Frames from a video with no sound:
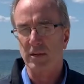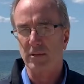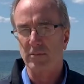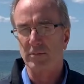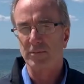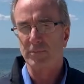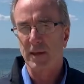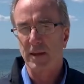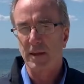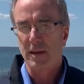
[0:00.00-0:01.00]
you,
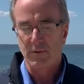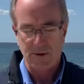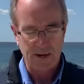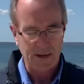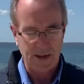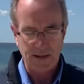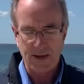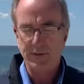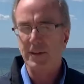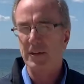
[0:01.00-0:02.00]
right? And
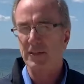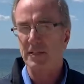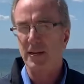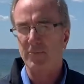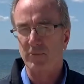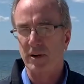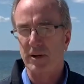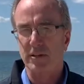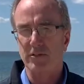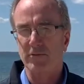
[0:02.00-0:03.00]
nothing can separate
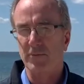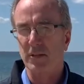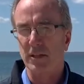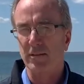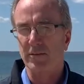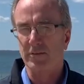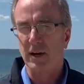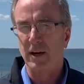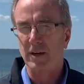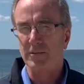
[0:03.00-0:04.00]
us from the love of
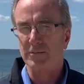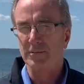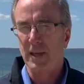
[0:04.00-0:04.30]
God.